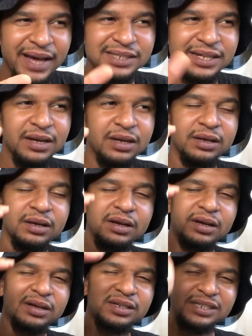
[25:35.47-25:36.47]
It's like
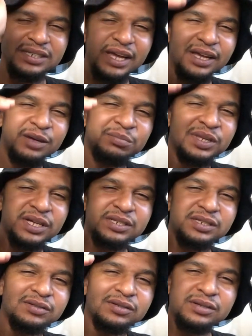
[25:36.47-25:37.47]
second place,
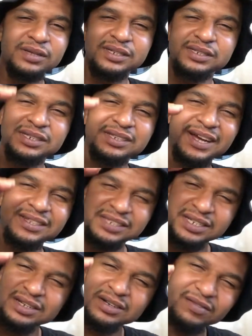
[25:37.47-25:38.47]
you know, like just that
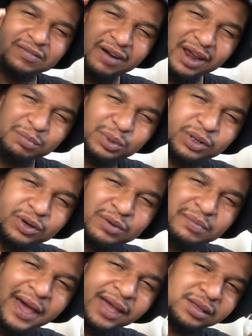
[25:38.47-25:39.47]
tier right below
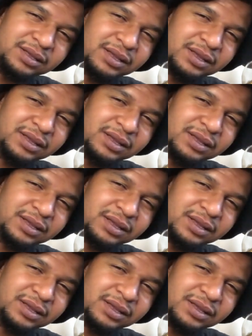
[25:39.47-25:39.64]
immaculate.